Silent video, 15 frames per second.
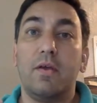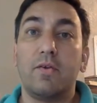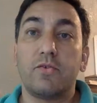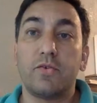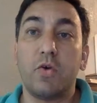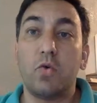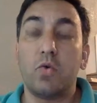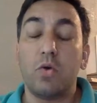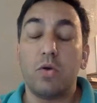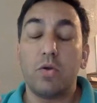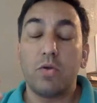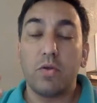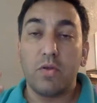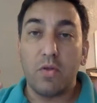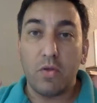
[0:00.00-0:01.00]
So
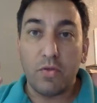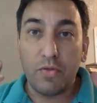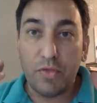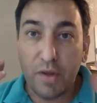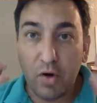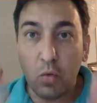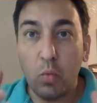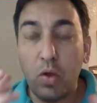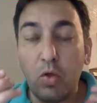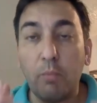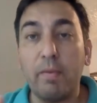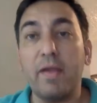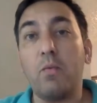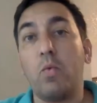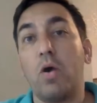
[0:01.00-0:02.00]
there will
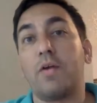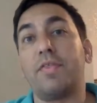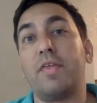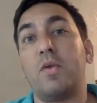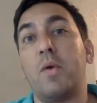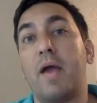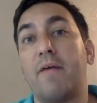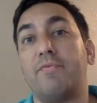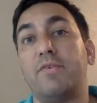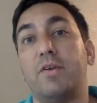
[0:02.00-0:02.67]
be work that you have